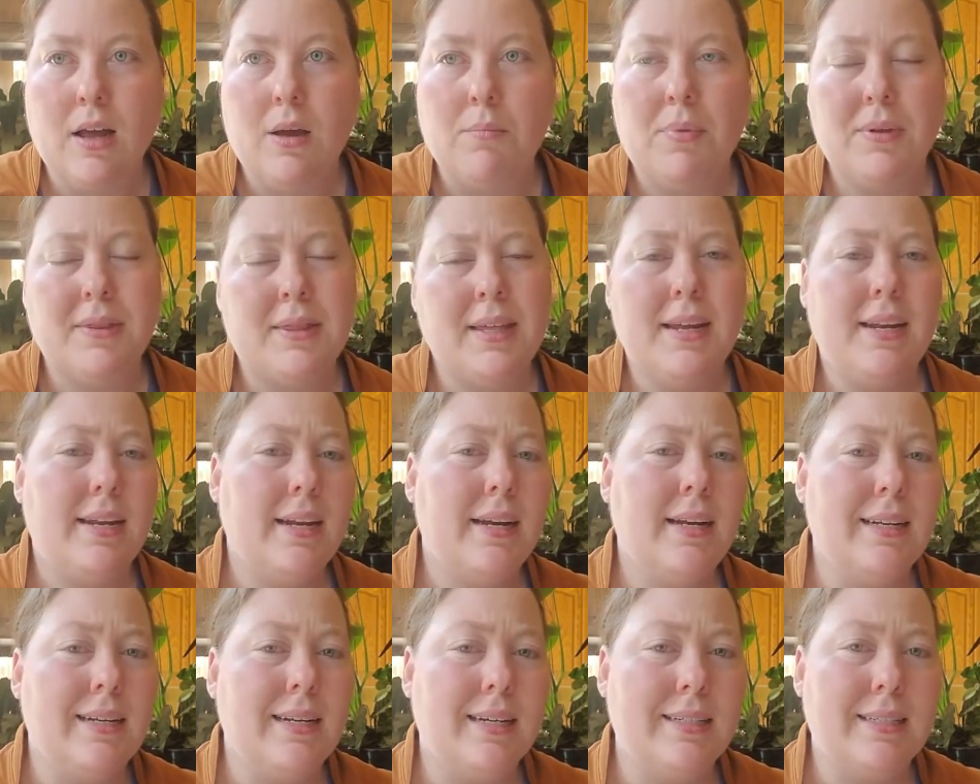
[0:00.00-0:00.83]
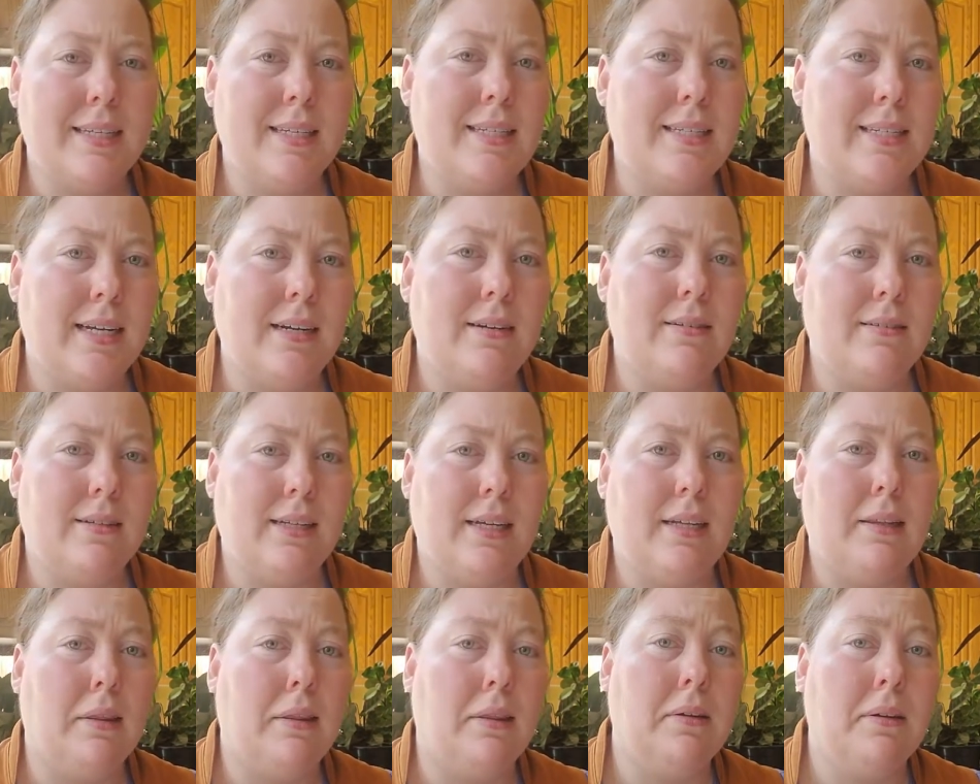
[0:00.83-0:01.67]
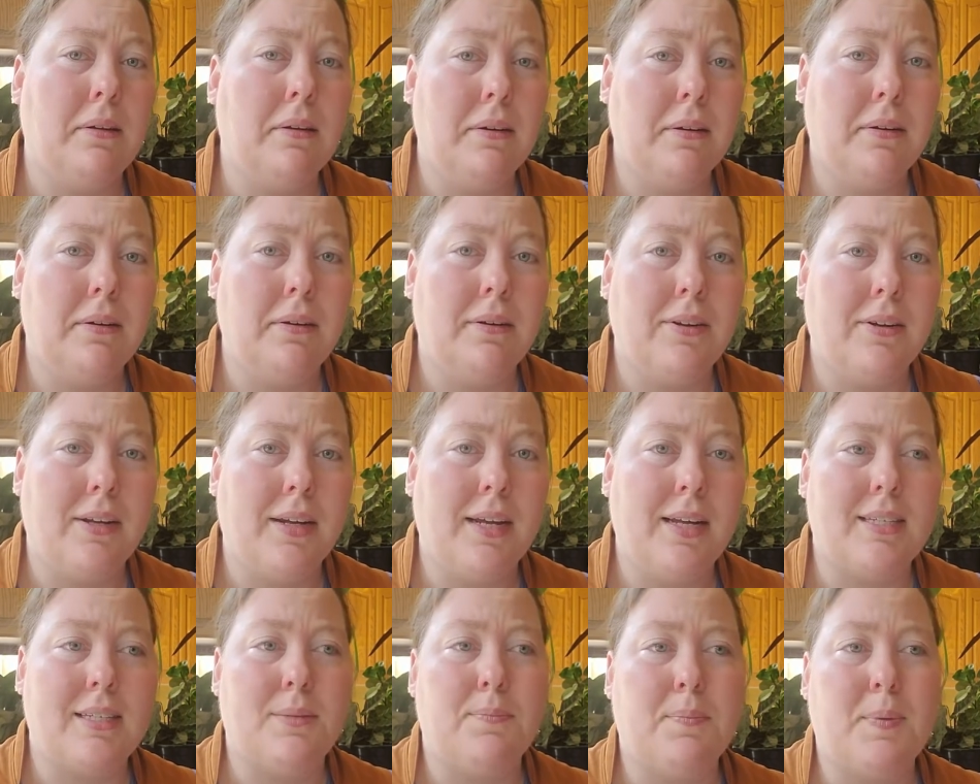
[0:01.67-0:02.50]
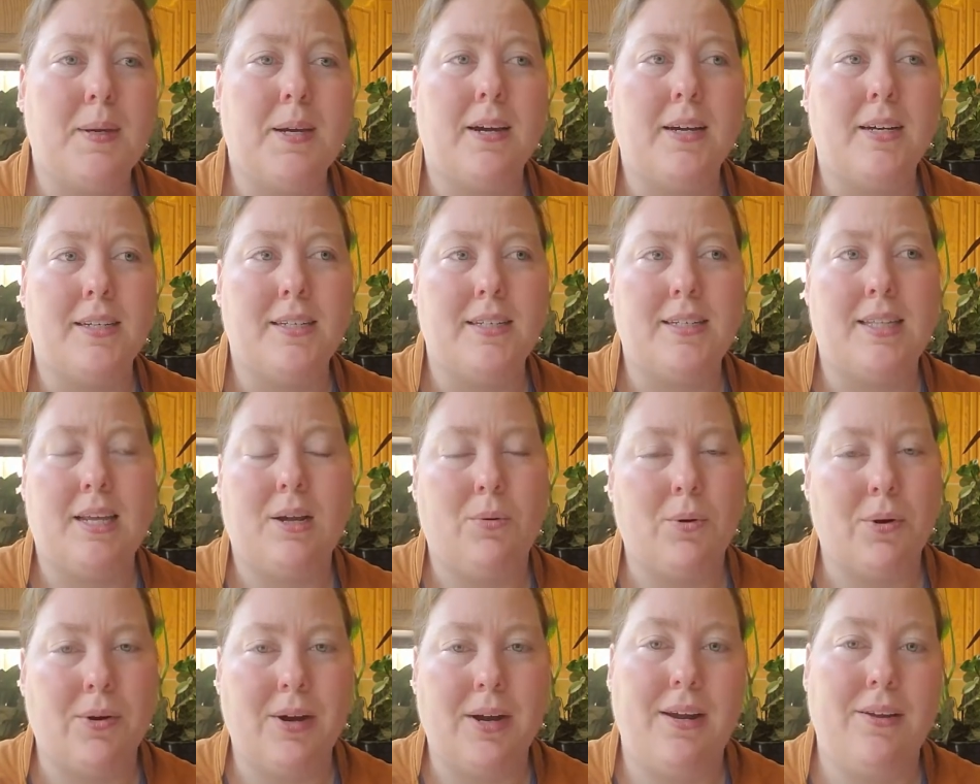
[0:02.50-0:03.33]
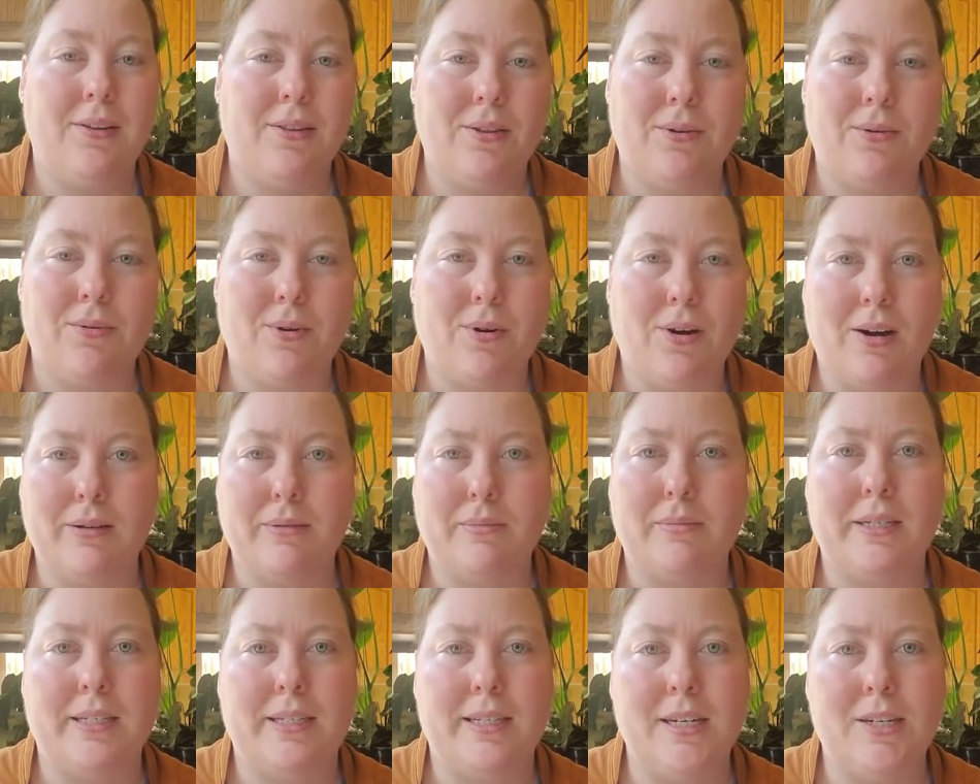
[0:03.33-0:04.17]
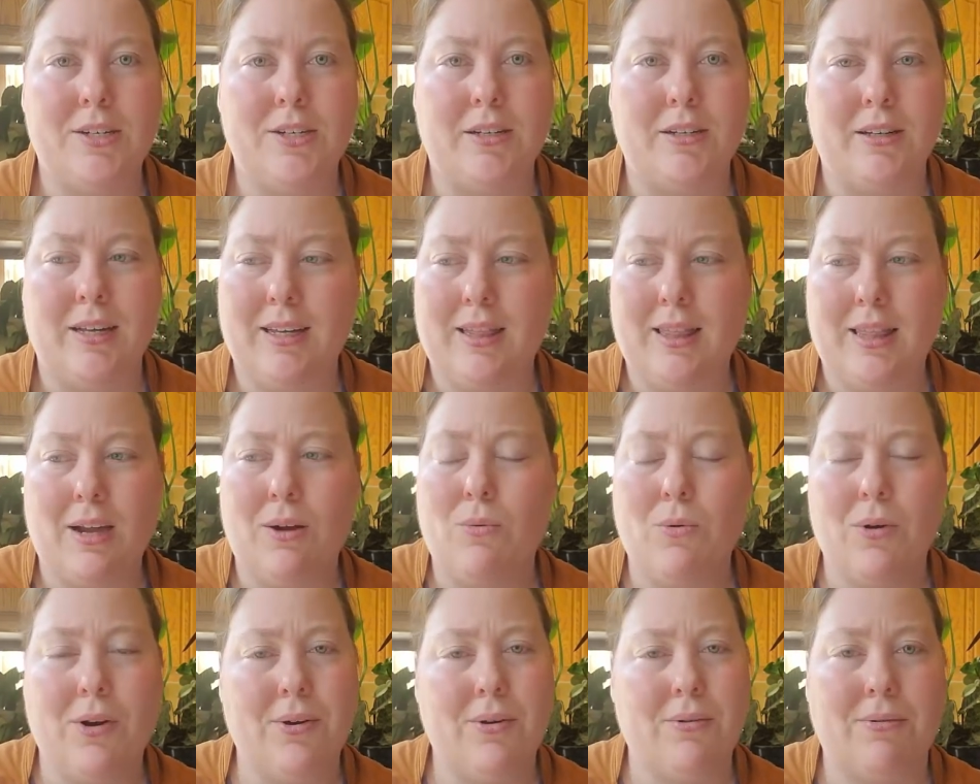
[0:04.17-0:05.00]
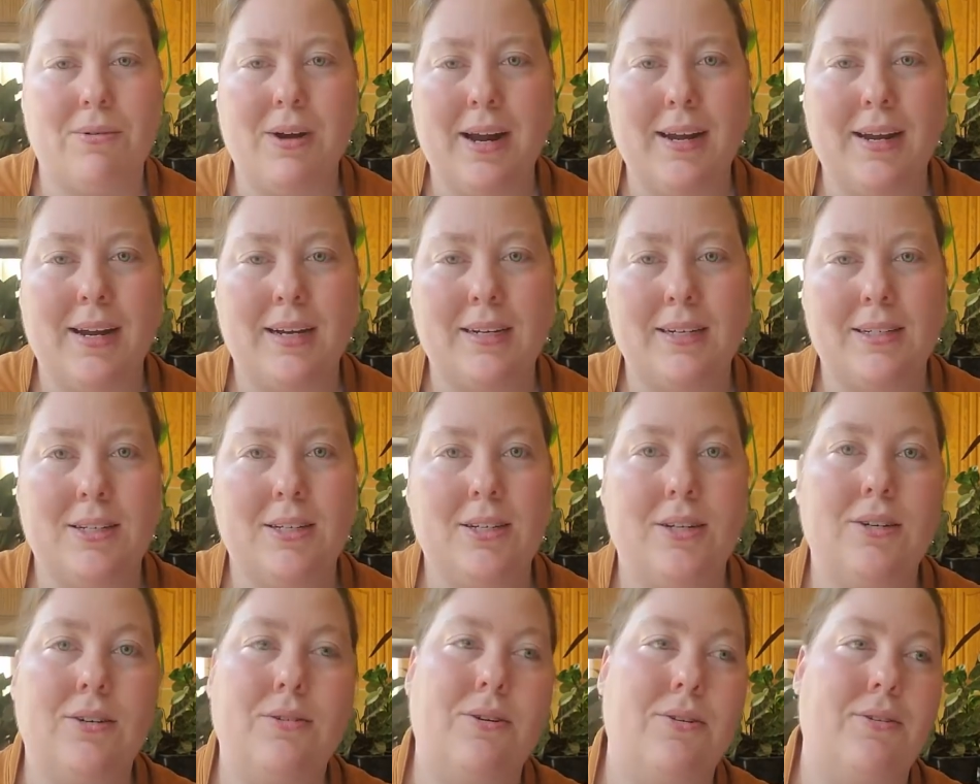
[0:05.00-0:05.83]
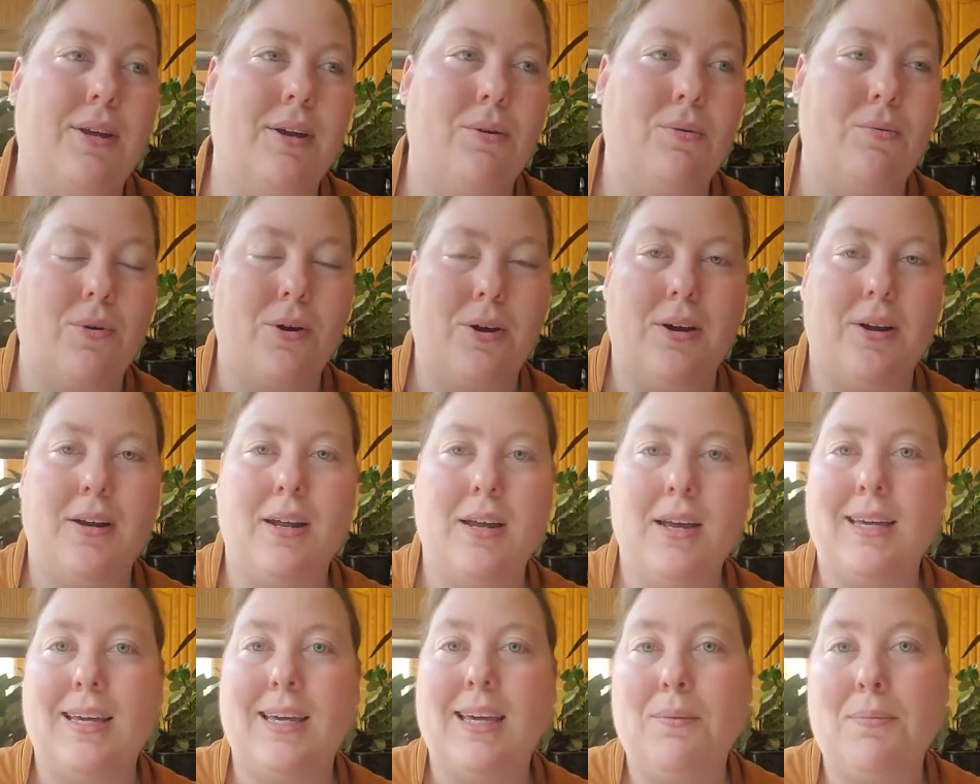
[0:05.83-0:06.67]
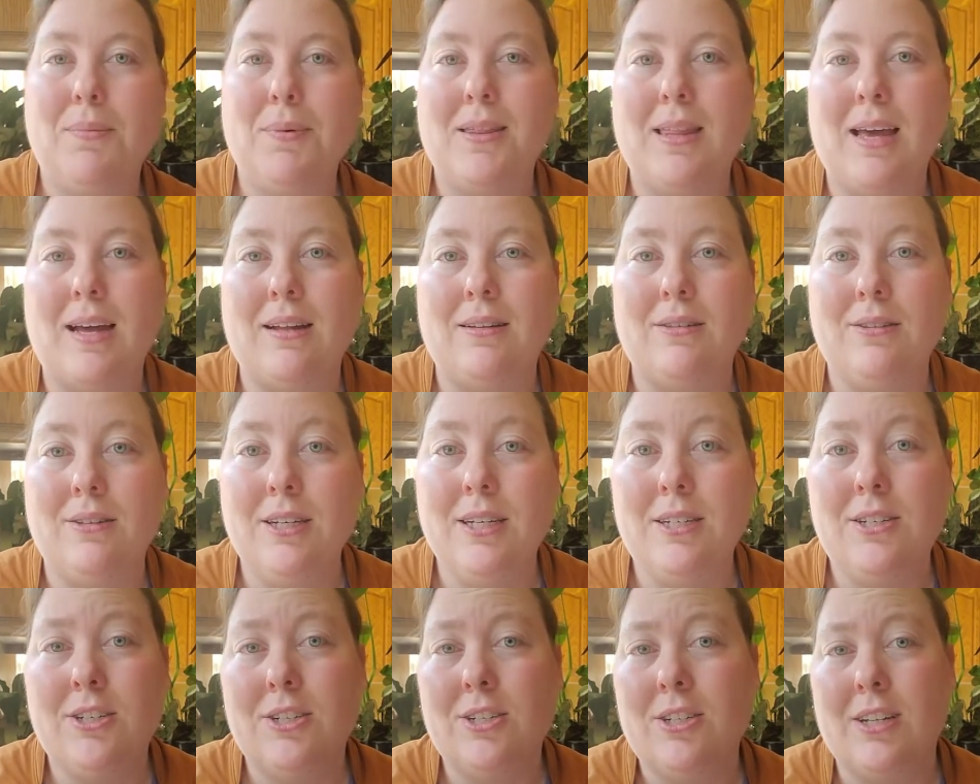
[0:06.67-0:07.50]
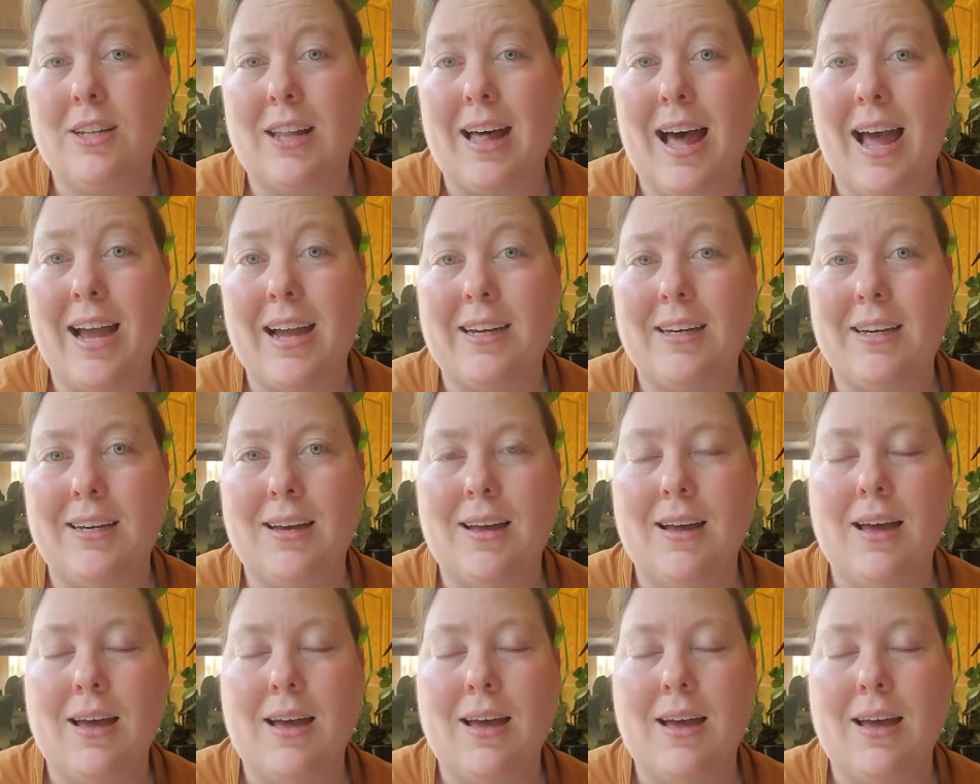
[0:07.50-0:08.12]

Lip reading: but they didn't necessarily learn it's because they were in the wrong position, like they weren't right next to you or they weren't keeping that leash slack.